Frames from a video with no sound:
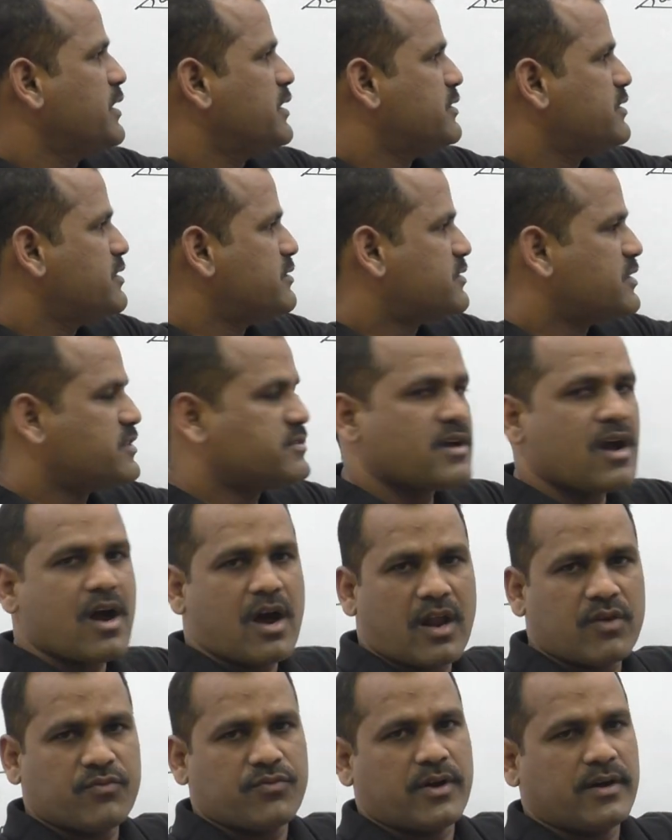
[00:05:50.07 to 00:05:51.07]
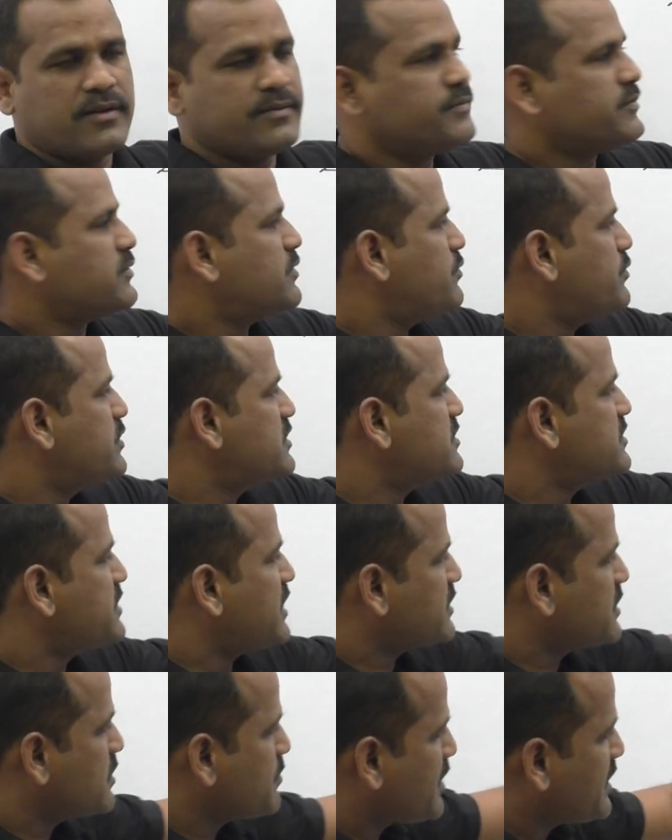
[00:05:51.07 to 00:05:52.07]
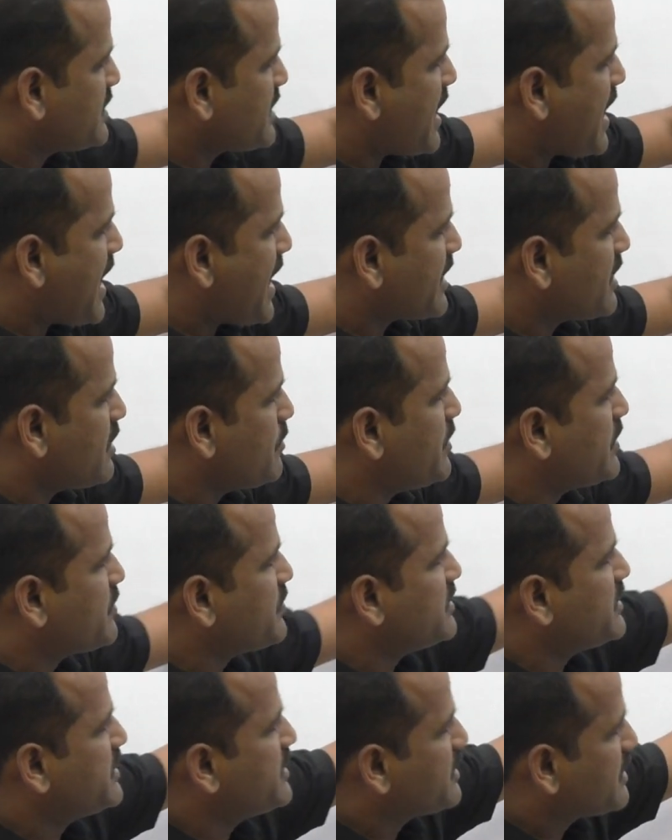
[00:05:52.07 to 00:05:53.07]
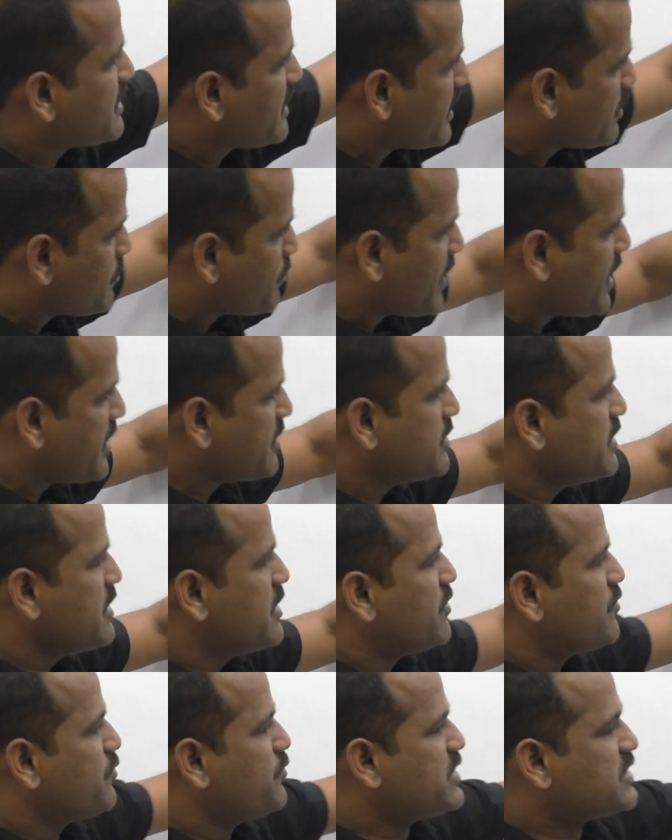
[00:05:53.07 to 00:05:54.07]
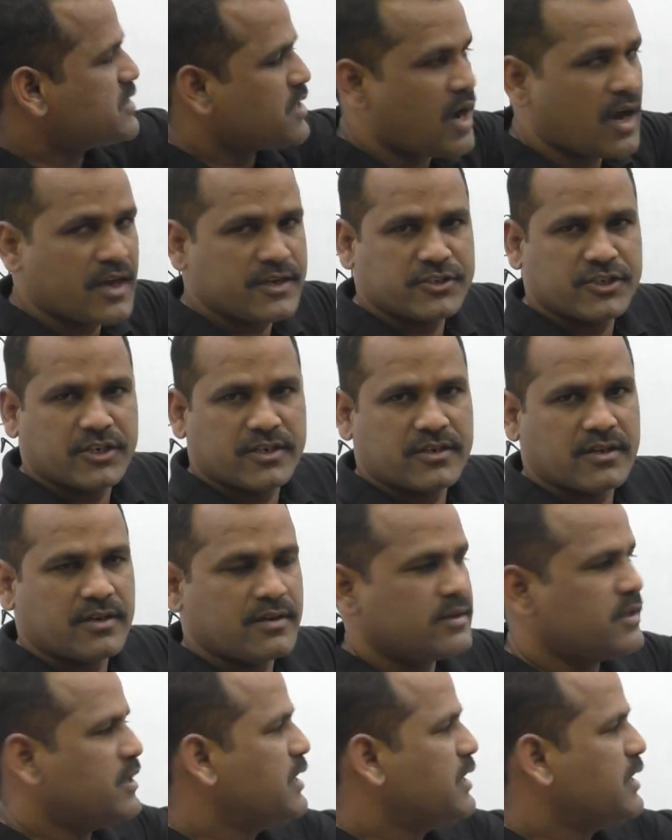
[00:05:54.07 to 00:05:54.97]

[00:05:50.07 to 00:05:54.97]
This is alpha, which is nothing but the angle between the inclined plane with the horizontal.